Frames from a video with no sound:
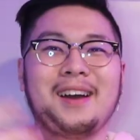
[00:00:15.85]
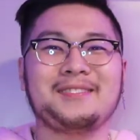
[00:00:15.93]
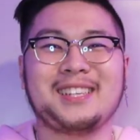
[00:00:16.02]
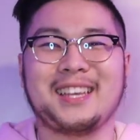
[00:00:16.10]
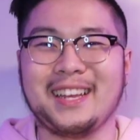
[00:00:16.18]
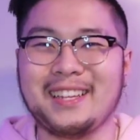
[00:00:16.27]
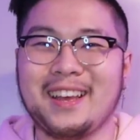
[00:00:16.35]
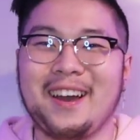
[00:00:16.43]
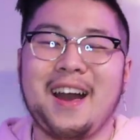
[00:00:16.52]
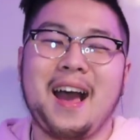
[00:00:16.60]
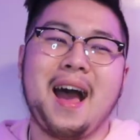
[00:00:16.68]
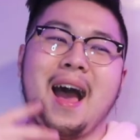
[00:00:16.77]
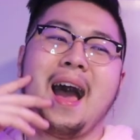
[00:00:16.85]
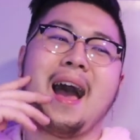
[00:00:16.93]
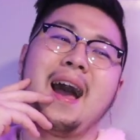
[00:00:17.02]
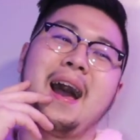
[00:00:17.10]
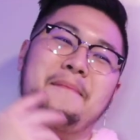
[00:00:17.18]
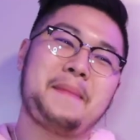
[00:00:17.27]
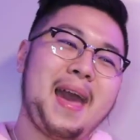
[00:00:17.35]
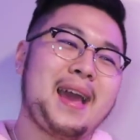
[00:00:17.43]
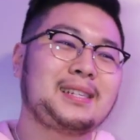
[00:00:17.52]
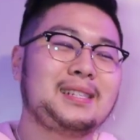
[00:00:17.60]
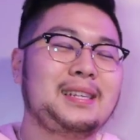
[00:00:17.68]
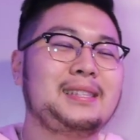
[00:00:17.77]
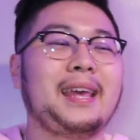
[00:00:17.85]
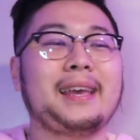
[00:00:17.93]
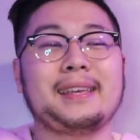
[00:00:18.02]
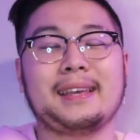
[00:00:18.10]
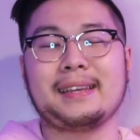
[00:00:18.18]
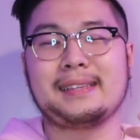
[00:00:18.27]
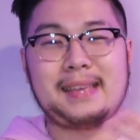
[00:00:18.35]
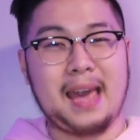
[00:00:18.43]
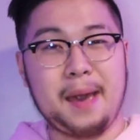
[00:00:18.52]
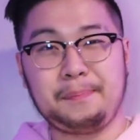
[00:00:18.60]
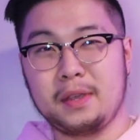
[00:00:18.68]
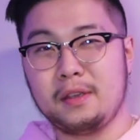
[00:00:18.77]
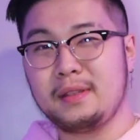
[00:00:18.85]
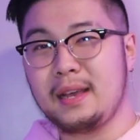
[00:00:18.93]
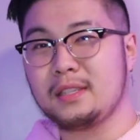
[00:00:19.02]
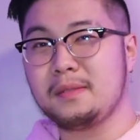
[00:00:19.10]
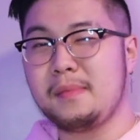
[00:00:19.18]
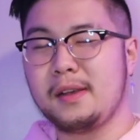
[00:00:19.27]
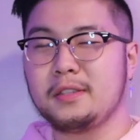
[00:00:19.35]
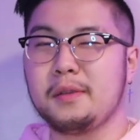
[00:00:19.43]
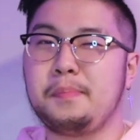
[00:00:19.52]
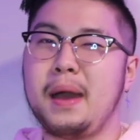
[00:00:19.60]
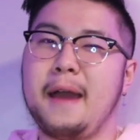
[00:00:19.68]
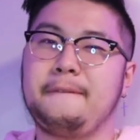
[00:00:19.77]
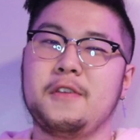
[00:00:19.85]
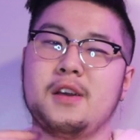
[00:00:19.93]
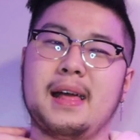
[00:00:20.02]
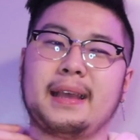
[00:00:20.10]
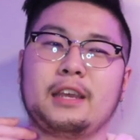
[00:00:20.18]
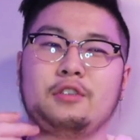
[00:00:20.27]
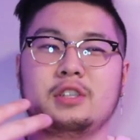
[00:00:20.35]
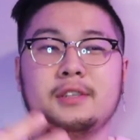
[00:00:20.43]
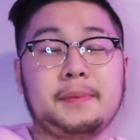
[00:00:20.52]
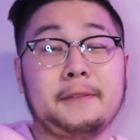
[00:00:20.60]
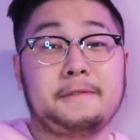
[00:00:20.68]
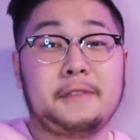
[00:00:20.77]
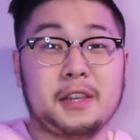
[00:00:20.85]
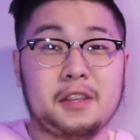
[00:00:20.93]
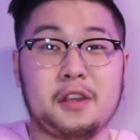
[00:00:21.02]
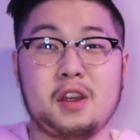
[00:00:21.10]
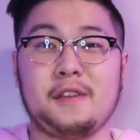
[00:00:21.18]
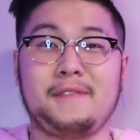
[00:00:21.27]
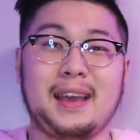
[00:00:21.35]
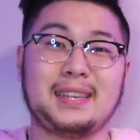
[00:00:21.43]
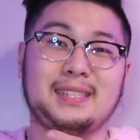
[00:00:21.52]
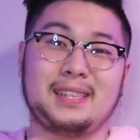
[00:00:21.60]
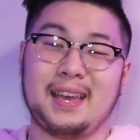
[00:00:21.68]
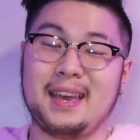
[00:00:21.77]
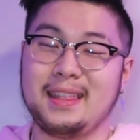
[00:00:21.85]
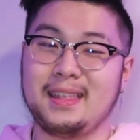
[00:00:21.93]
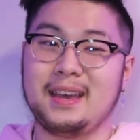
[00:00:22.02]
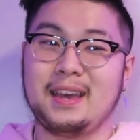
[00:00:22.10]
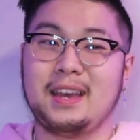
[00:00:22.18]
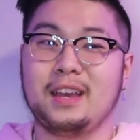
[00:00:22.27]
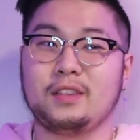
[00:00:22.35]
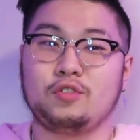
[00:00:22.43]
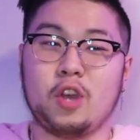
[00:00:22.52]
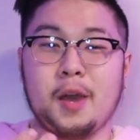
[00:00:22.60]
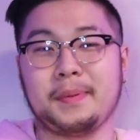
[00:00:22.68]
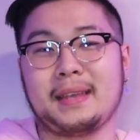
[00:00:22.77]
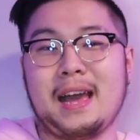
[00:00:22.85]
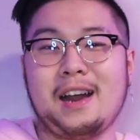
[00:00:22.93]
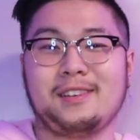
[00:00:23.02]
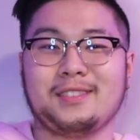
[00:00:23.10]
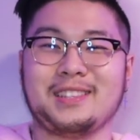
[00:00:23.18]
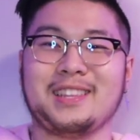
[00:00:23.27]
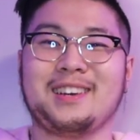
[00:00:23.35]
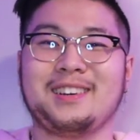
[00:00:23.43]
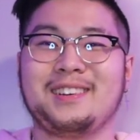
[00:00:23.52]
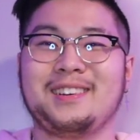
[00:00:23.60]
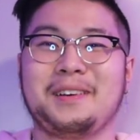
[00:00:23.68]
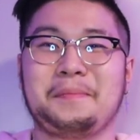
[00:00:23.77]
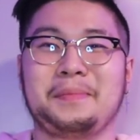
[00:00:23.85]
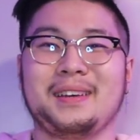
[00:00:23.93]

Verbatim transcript: I'm just kidding though. I'm actually taking a gap year next semester, but I feel like it would just be funnier if I said dropping out, you know?